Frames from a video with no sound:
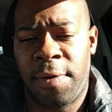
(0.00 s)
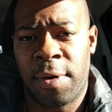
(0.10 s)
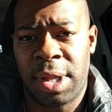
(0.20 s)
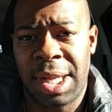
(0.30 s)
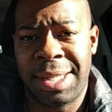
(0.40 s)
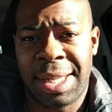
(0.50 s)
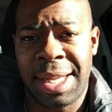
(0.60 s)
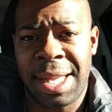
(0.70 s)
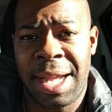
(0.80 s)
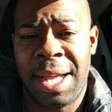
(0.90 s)
for, things
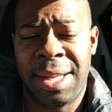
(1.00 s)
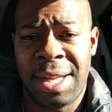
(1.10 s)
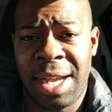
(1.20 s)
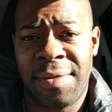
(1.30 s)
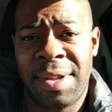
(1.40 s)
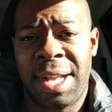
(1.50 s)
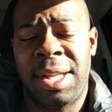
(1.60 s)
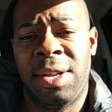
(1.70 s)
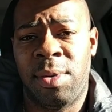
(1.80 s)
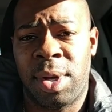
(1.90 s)
like that. And then after
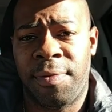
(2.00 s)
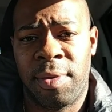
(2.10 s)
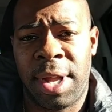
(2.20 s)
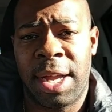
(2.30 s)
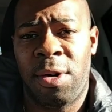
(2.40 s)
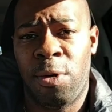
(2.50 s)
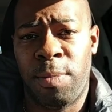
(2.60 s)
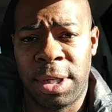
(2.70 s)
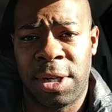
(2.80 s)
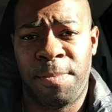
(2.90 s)
that, they'll give you like a whole
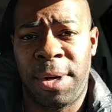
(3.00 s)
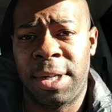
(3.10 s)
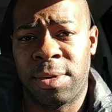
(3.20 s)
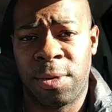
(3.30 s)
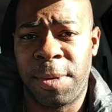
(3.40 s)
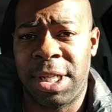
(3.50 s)
bunch of puzzles,